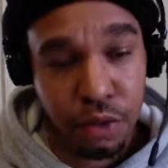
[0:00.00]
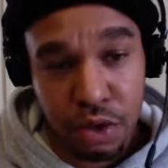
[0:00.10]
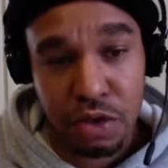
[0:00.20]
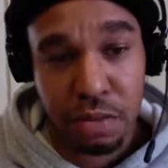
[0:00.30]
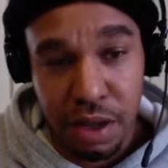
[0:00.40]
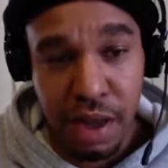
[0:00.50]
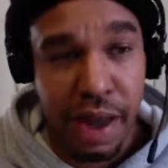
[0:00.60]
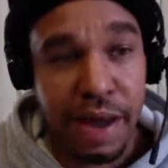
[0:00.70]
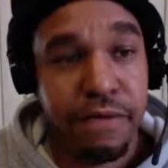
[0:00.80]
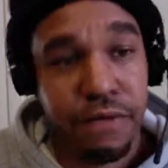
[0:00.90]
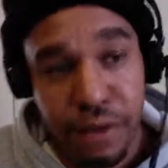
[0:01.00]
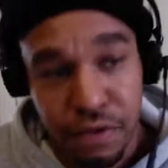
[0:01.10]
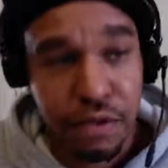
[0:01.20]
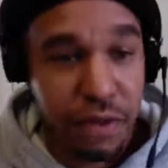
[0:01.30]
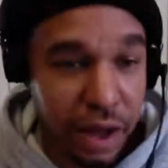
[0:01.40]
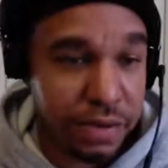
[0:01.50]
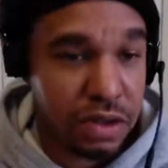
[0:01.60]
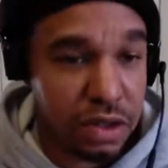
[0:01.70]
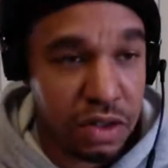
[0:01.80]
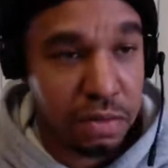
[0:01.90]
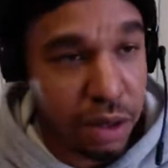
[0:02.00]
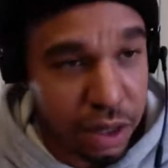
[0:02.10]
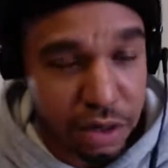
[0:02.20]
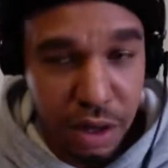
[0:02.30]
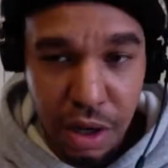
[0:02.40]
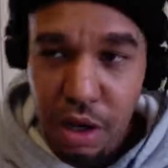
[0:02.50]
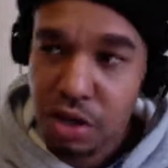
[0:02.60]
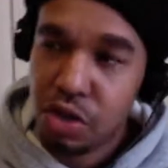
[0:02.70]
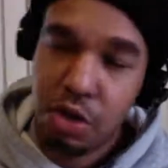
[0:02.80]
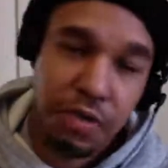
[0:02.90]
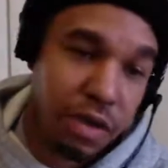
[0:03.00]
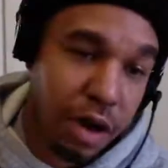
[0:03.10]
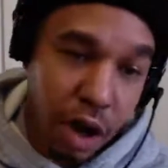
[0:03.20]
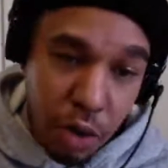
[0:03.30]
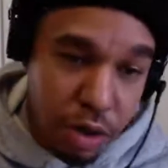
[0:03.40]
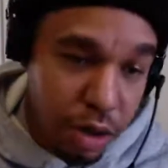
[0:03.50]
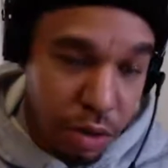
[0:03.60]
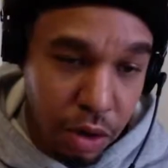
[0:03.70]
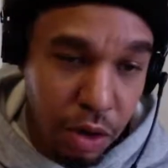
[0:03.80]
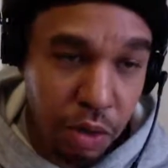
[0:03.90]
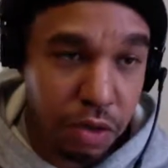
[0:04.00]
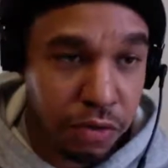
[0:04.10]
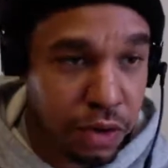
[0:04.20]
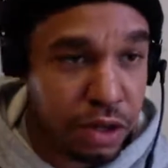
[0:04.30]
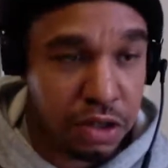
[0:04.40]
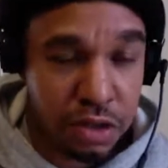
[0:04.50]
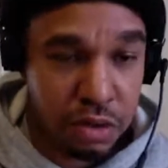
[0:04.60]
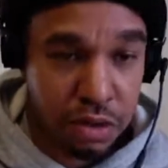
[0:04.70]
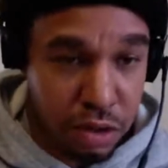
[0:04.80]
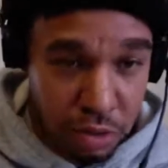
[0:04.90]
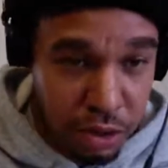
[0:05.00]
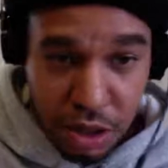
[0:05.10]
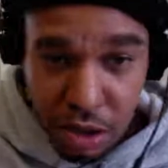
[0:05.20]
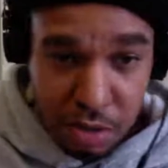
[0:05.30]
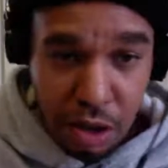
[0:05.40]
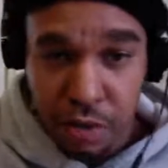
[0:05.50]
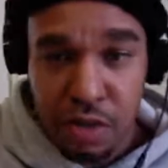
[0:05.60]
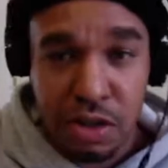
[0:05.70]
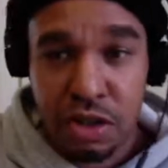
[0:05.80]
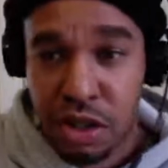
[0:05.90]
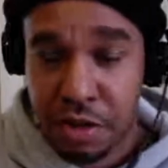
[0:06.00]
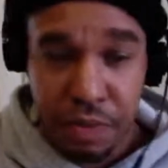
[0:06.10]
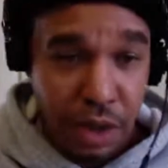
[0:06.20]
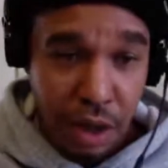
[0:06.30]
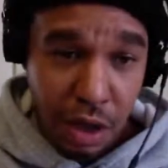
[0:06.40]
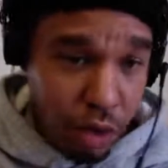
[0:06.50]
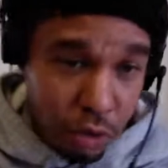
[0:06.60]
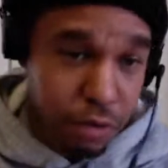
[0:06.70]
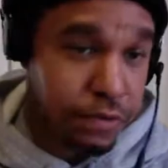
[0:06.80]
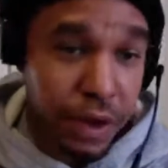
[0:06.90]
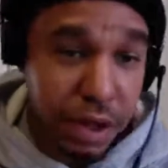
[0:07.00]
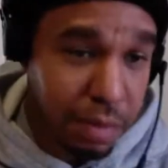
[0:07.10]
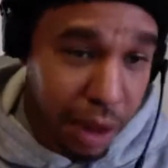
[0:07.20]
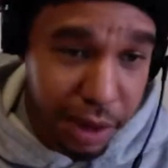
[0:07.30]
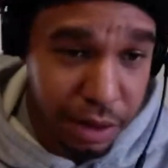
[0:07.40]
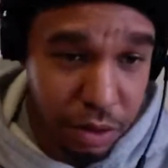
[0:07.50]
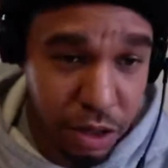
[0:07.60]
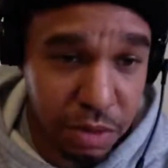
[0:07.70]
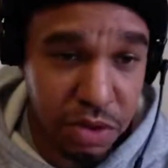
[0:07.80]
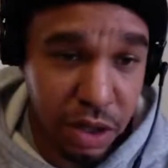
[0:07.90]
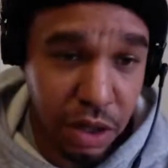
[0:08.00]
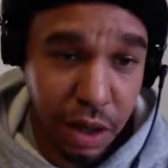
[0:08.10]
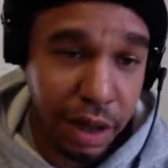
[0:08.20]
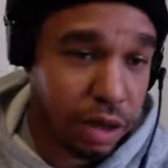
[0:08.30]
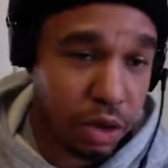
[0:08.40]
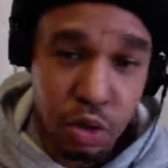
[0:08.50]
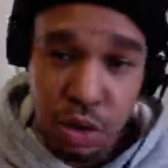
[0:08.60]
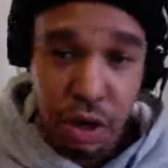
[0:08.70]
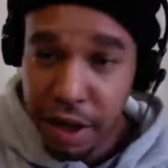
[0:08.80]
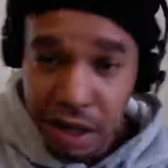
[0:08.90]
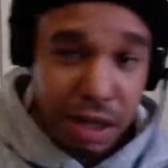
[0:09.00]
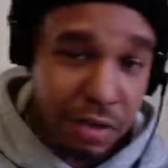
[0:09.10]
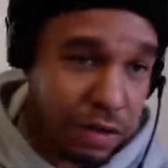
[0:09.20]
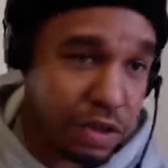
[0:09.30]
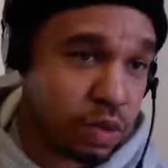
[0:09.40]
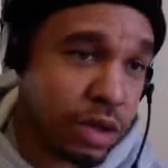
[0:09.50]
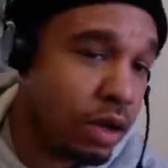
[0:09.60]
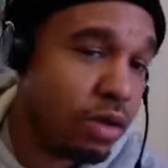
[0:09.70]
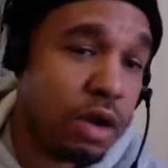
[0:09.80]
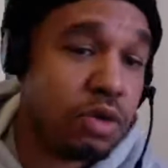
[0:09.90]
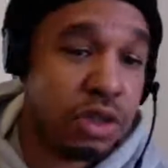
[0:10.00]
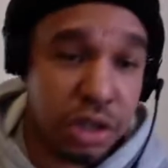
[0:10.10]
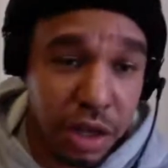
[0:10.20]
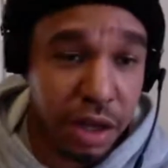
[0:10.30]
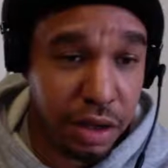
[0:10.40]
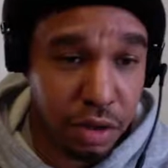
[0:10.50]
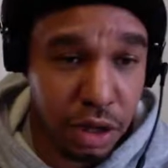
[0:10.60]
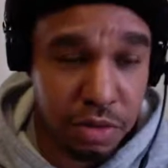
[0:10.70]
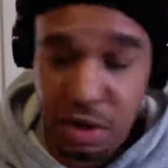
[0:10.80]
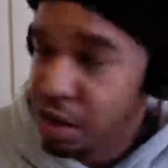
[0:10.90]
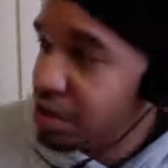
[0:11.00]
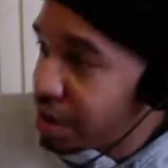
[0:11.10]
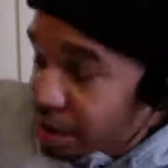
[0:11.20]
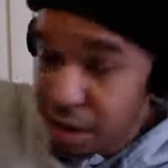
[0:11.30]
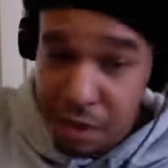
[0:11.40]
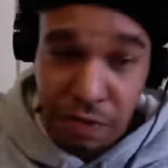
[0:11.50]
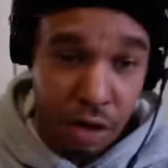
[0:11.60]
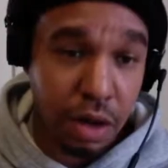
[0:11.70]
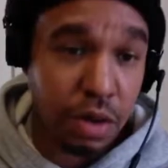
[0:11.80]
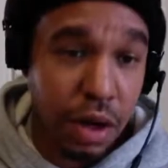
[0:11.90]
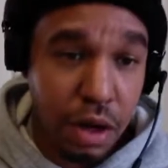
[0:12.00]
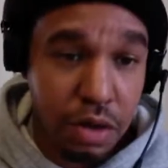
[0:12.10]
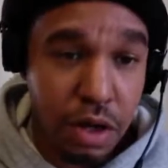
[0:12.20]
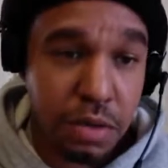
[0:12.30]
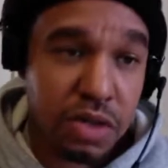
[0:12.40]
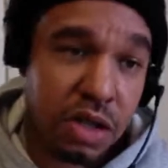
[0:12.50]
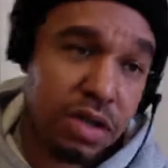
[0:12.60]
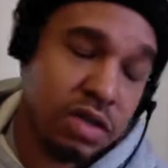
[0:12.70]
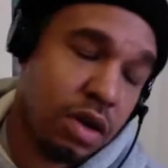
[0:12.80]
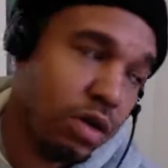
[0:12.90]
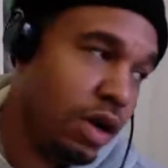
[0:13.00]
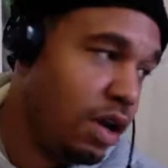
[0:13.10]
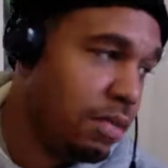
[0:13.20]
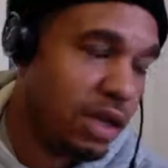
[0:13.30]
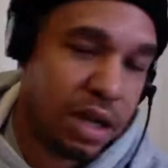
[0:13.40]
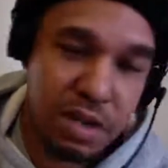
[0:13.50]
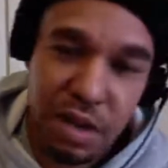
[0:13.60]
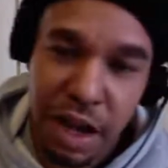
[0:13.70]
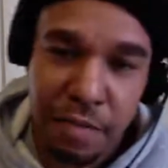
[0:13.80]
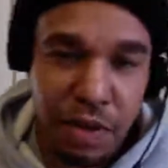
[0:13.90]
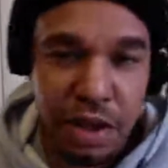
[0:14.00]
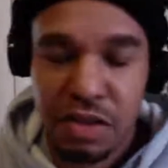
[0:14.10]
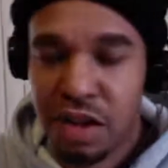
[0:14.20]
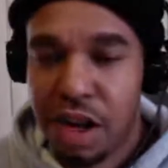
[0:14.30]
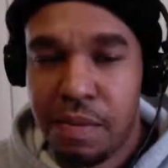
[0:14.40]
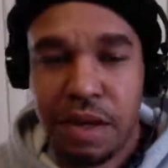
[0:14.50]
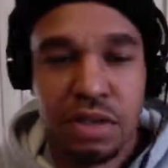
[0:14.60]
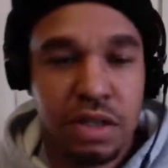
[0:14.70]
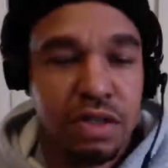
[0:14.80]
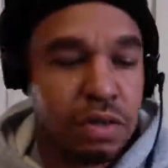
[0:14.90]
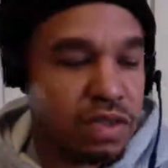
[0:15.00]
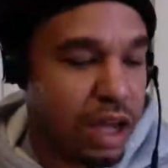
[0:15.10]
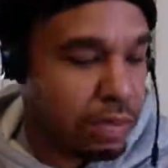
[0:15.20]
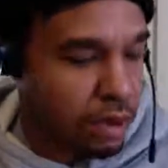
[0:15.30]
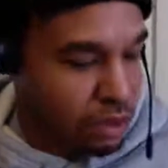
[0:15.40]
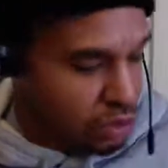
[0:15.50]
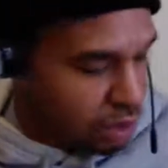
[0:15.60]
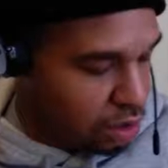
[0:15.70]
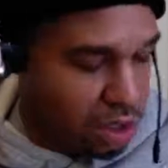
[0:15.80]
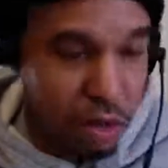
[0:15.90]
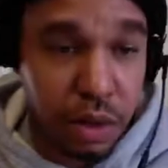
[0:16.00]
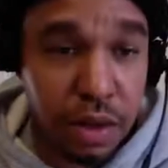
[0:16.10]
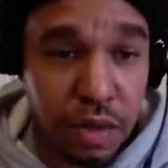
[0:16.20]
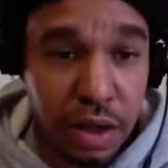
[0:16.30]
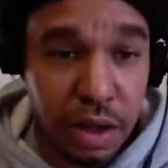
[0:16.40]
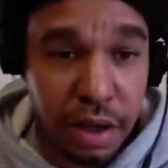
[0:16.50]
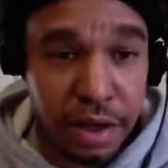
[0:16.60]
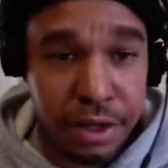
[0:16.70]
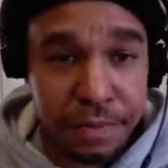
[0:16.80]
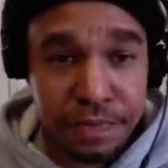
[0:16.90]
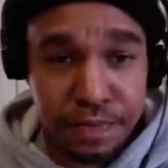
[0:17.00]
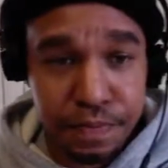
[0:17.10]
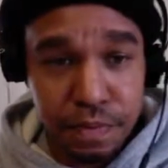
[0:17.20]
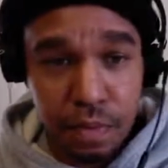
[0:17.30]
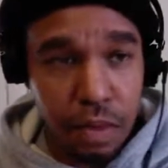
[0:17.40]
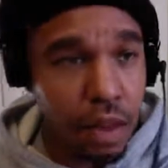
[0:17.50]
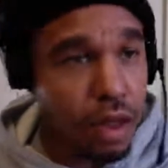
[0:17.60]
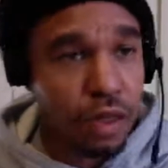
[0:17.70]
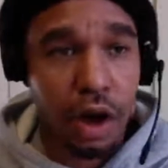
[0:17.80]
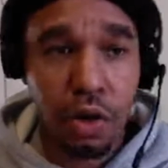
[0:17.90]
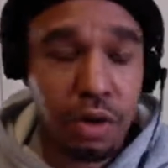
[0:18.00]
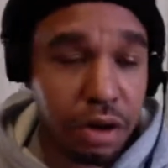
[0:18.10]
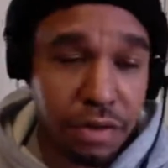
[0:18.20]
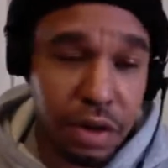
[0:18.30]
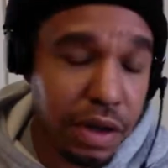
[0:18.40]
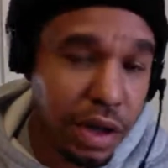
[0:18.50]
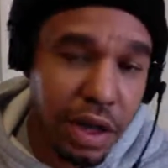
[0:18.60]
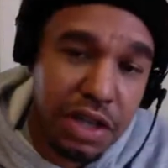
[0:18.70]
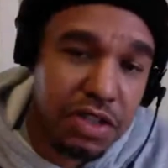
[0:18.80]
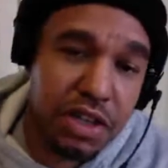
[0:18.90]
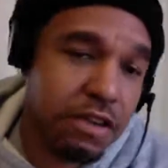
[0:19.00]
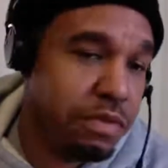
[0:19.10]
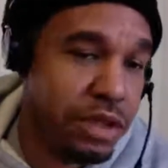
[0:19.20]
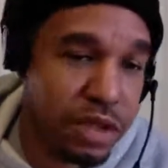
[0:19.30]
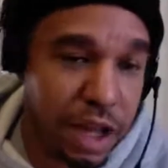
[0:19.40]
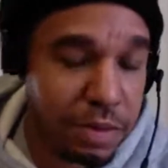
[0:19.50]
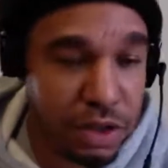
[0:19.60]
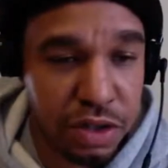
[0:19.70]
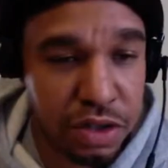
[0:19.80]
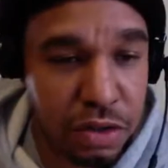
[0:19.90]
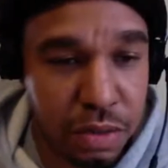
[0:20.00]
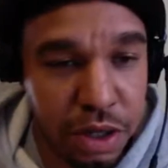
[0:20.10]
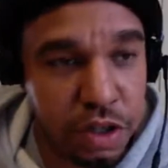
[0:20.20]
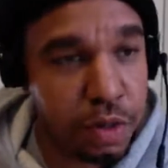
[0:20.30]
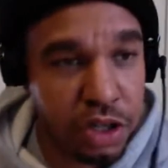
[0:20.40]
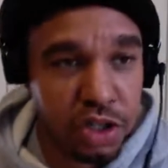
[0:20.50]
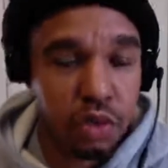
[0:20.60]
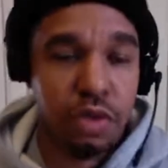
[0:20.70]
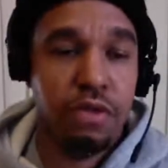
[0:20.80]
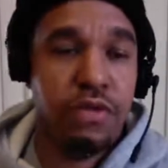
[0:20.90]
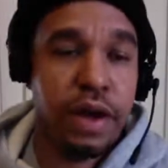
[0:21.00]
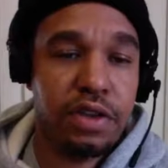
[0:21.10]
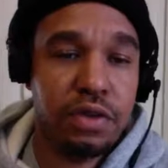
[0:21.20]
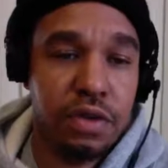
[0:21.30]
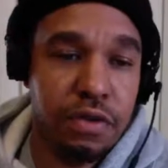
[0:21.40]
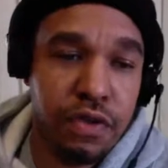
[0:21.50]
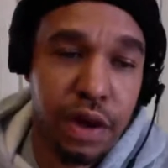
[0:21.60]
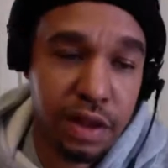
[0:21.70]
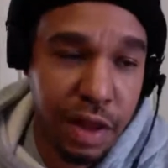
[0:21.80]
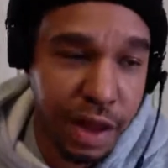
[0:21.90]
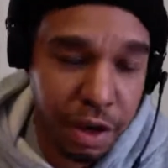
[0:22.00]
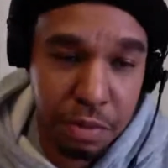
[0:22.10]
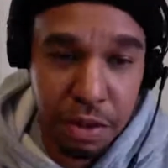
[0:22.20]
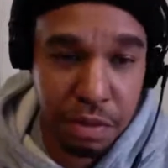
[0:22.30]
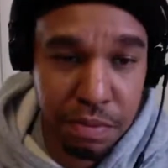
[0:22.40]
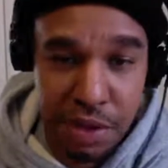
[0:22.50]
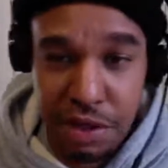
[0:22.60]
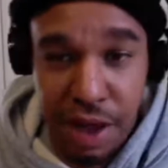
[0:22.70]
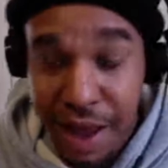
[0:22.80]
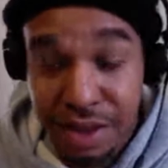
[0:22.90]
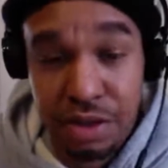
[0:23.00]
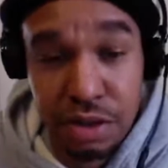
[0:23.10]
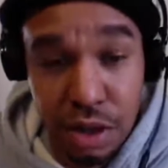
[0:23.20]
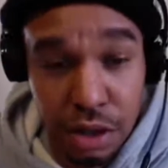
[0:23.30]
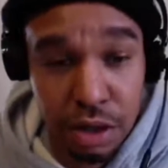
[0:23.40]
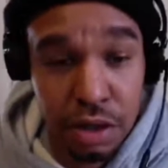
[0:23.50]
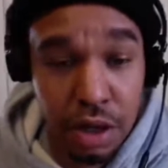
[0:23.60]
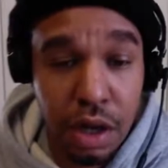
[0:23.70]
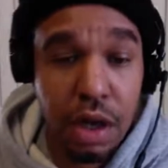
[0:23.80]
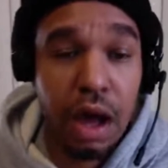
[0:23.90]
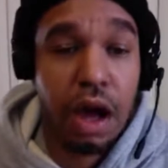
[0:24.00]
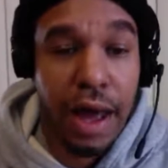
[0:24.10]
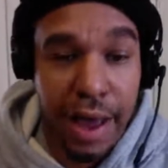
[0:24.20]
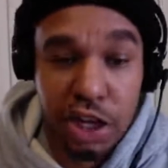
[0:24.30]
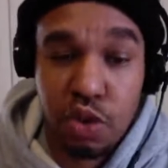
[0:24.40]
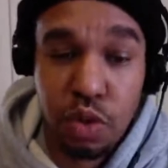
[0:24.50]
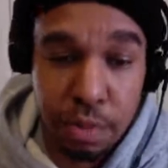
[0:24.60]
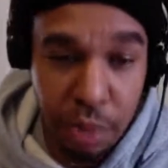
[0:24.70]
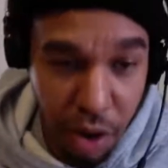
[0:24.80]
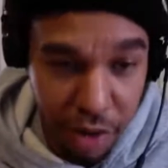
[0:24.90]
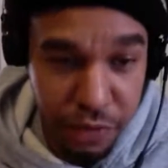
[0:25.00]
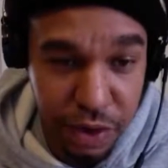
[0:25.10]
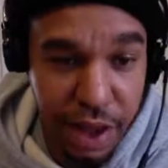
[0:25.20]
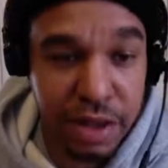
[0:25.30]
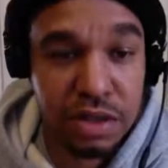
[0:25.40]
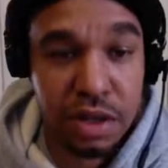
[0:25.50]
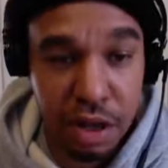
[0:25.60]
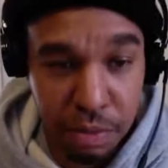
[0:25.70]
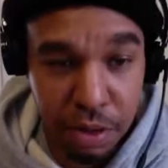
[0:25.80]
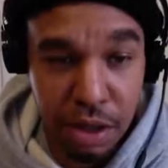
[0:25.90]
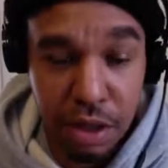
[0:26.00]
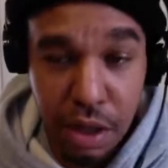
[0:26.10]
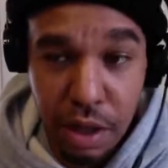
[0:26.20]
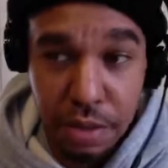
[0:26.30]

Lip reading: for it to be at 55, $60. So if the owner don't know what the fuck is to become of this shit, who the fuck am I? You know what I'm saying? Like, who are any of us? We don't know shit. You know what I'm saying? Because he didn't even know. You know what I'm saying? So because of that, anytime I see some type of uncertainty with the owner of it, it just gives me skepticism, especially when you factor in the fact that Airbnb hasn't turned actual profit as a company